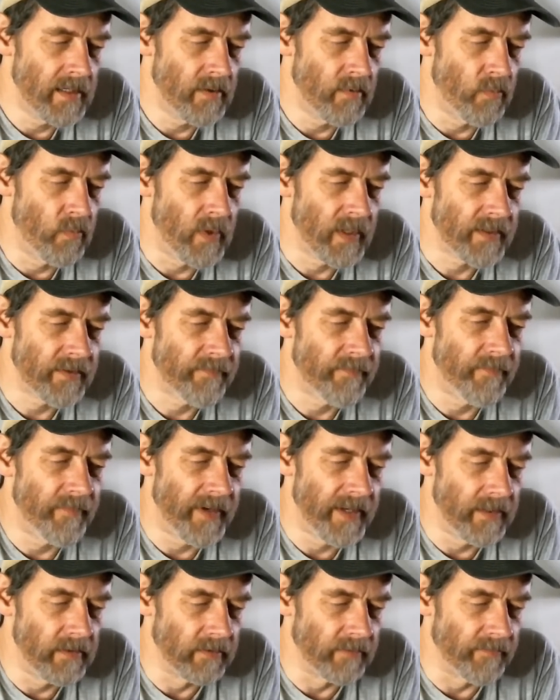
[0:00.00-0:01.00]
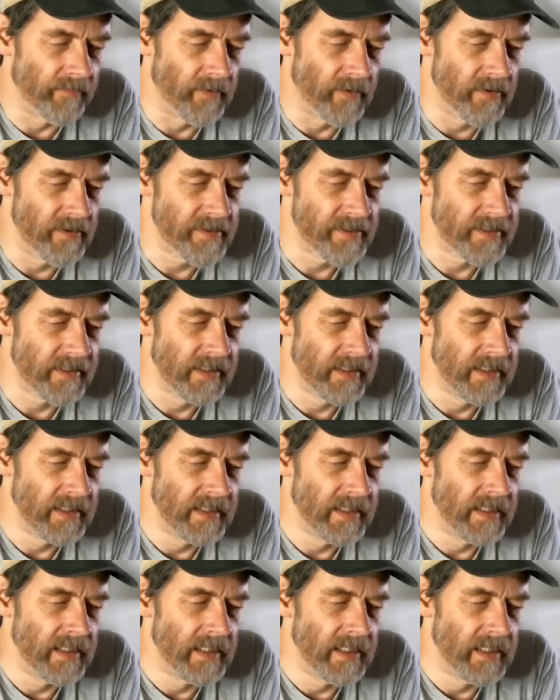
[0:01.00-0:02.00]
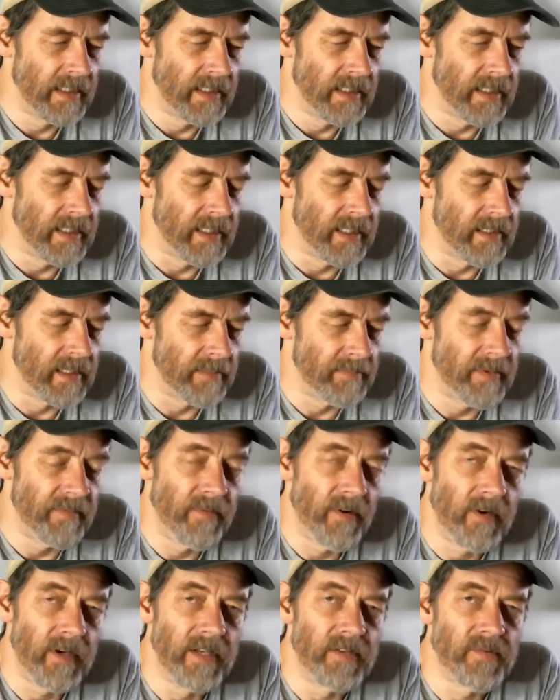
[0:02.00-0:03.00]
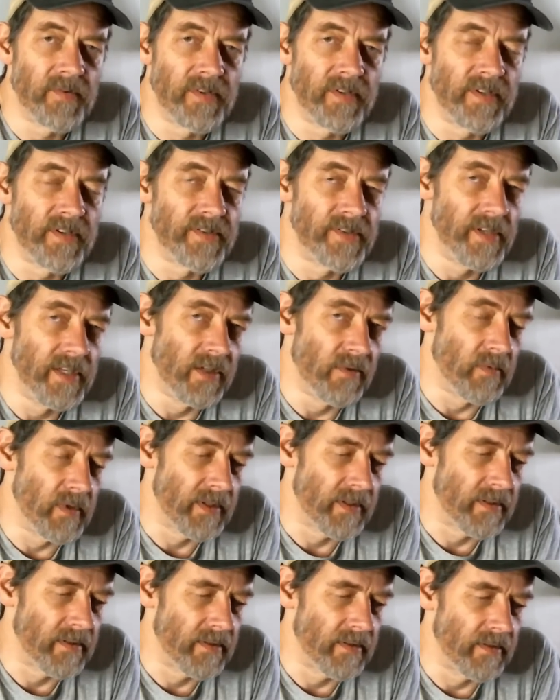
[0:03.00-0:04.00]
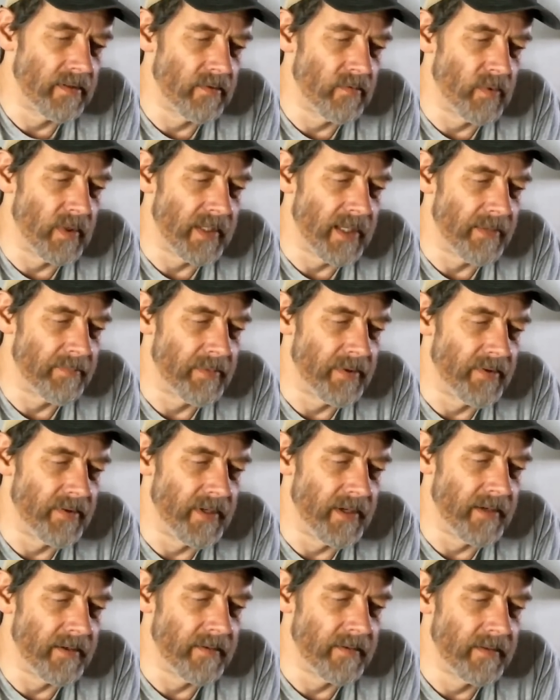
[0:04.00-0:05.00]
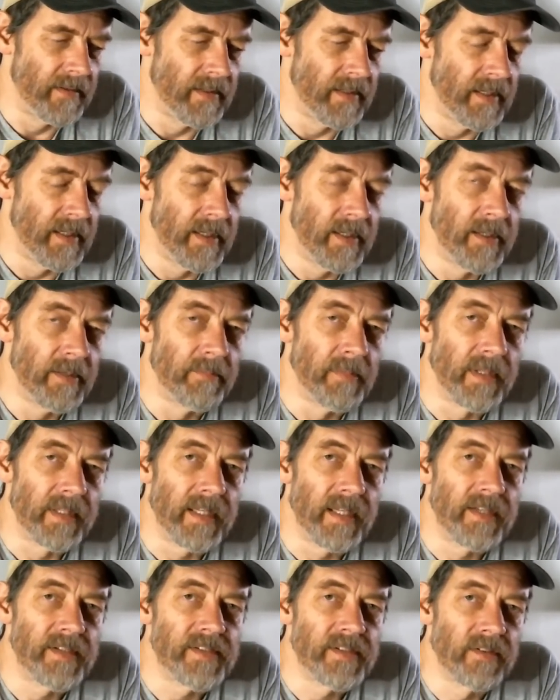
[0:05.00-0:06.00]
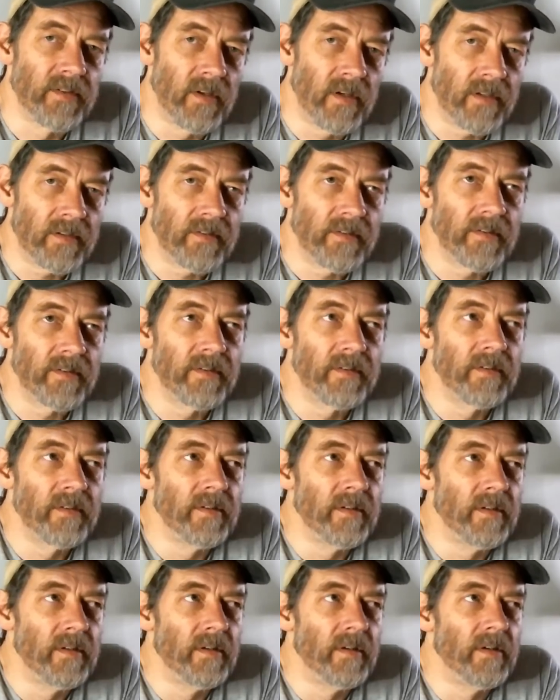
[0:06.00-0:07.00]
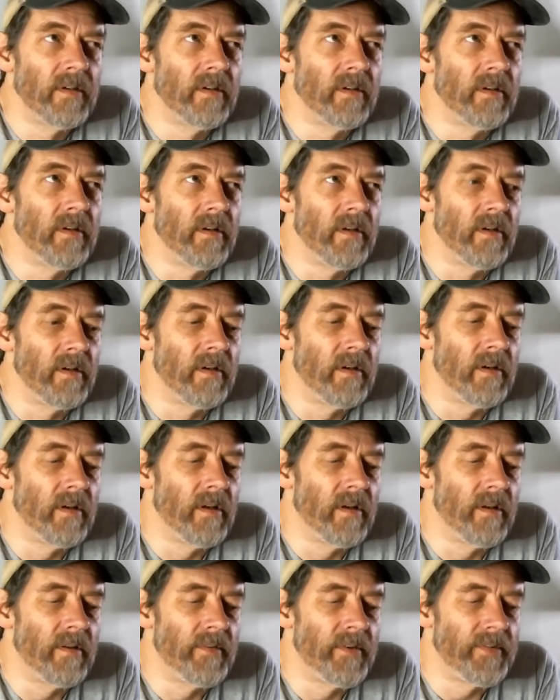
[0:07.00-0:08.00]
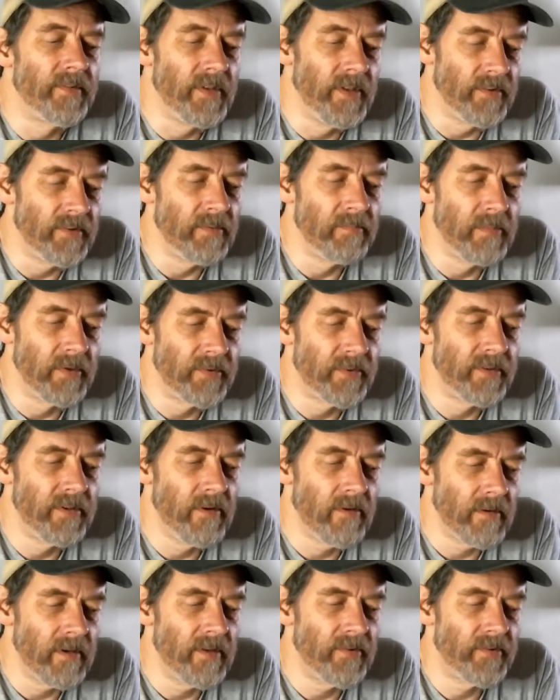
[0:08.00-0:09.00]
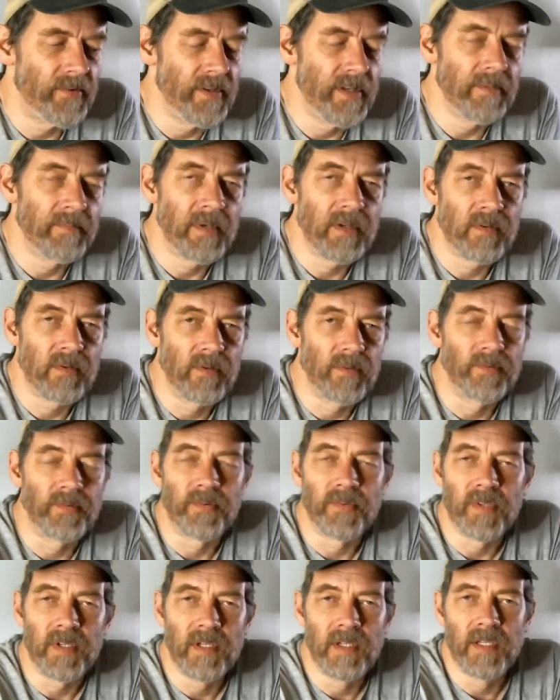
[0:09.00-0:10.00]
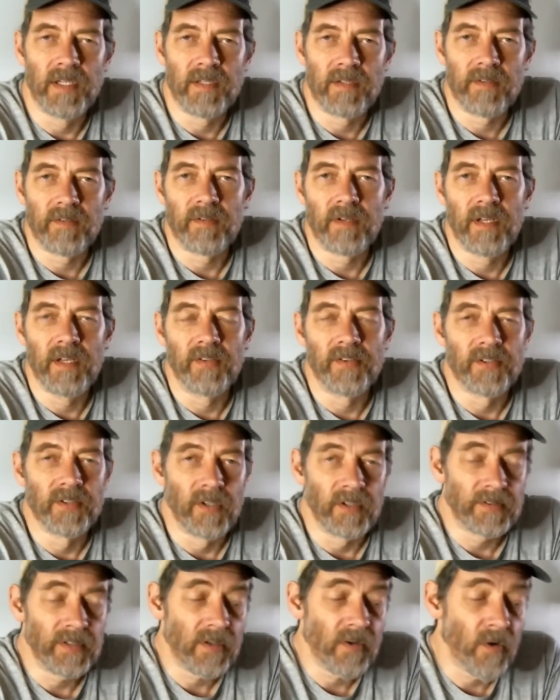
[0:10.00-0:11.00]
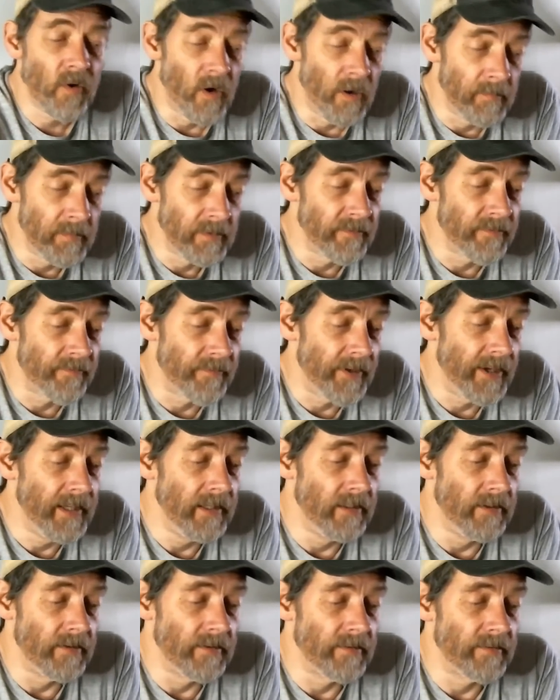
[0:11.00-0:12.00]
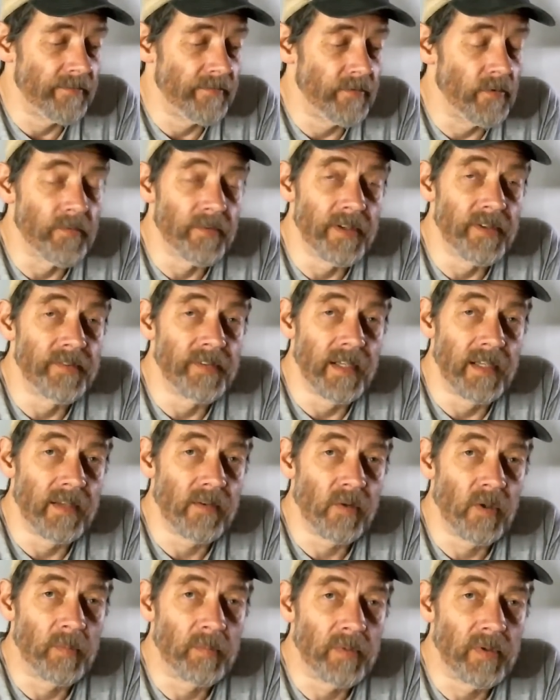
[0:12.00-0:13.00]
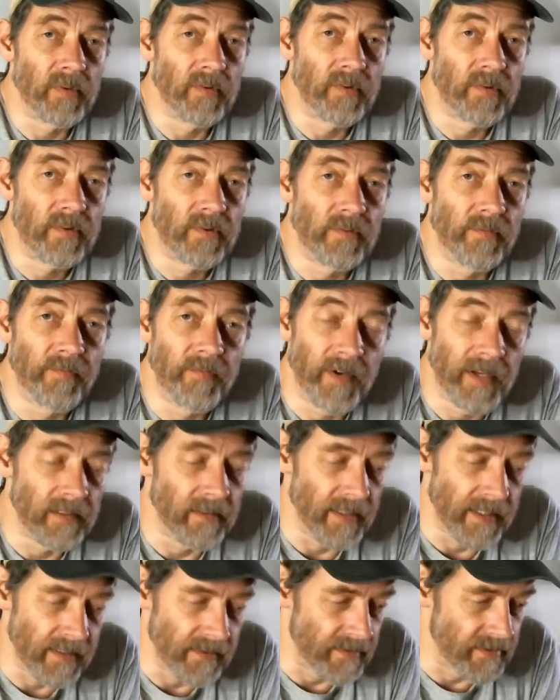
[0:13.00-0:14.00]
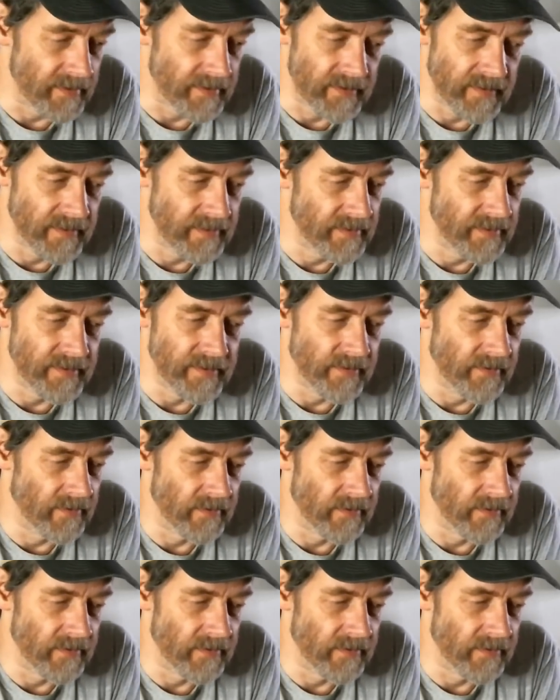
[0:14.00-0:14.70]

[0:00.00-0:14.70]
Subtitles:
what failed first. And I'd be very interested in seeing what happened there. But it's not, this is a mysterious thing because it is not a common failure for these helicopters to fail like this. This is